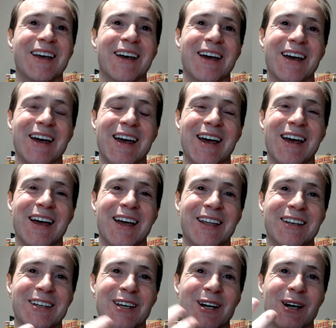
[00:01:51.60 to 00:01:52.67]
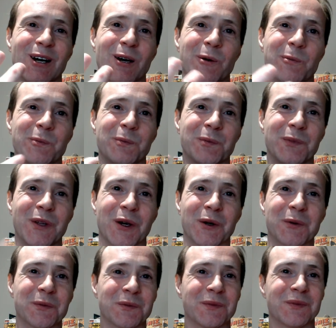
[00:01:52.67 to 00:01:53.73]
and um, you know
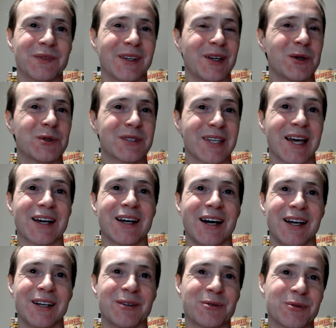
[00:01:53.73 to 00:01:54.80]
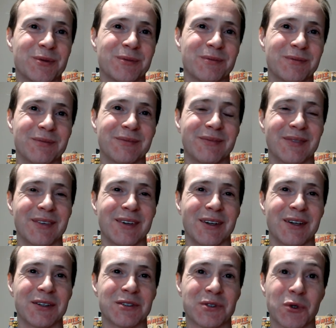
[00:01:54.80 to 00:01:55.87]
it was that kind of
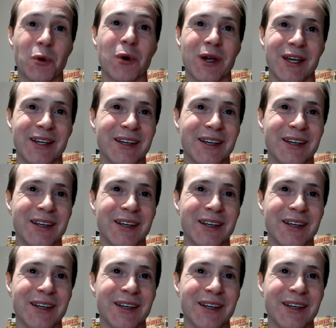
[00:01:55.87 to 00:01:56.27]
story.